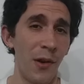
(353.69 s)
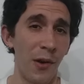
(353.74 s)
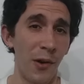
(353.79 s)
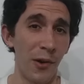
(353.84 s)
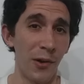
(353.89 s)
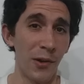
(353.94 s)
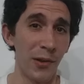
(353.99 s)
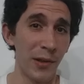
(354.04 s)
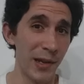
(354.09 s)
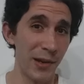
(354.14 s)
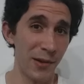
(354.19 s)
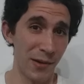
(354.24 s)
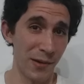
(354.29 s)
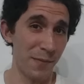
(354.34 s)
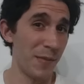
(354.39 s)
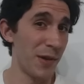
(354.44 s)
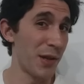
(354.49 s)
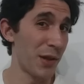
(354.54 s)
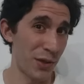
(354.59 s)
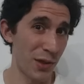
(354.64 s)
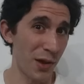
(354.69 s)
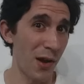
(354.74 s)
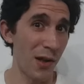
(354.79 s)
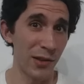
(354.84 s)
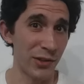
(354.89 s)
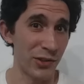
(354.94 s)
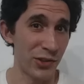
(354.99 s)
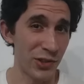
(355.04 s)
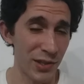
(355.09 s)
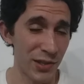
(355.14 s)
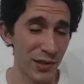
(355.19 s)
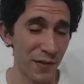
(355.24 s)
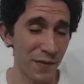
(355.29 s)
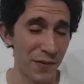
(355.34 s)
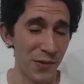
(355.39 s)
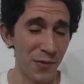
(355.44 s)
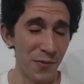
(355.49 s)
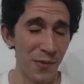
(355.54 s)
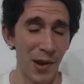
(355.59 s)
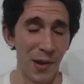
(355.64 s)
earlier mythology,
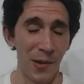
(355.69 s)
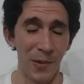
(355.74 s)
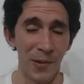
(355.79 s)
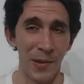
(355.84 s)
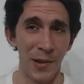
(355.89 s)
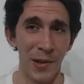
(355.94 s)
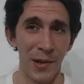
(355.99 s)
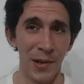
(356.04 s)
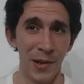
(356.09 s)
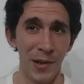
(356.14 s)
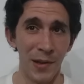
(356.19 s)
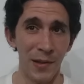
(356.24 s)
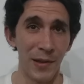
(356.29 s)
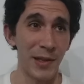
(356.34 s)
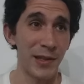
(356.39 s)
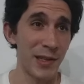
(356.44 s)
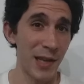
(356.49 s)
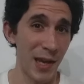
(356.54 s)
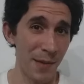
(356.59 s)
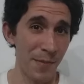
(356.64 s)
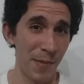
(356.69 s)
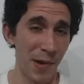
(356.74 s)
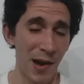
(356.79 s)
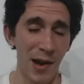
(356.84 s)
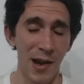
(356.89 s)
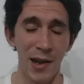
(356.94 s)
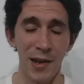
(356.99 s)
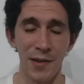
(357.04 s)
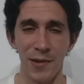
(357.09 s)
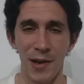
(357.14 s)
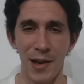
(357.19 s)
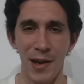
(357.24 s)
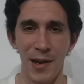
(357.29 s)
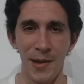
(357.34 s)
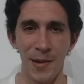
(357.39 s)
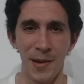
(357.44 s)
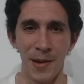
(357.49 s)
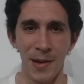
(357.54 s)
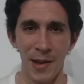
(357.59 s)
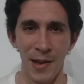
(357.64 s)
if you will. Let's aim high,
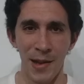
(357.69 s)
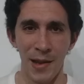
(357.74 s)
right?